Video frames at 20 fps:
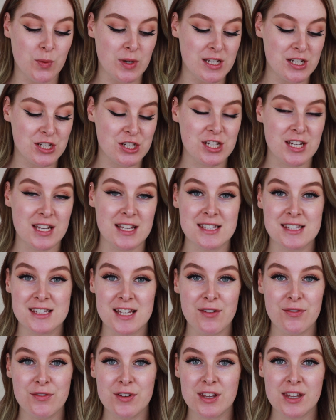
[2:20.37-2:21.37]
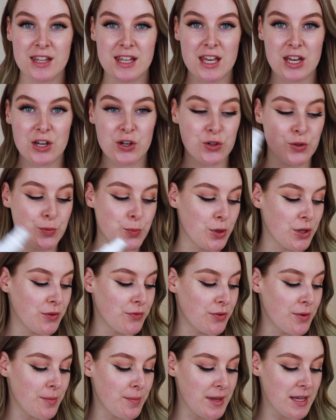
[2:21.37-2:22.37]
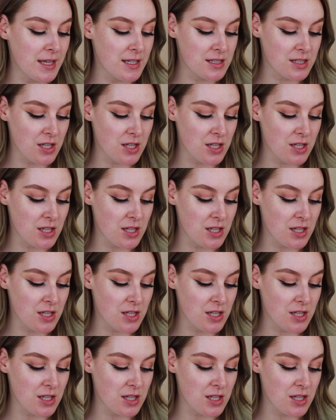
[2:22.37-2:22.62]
which is definitely a good point for me.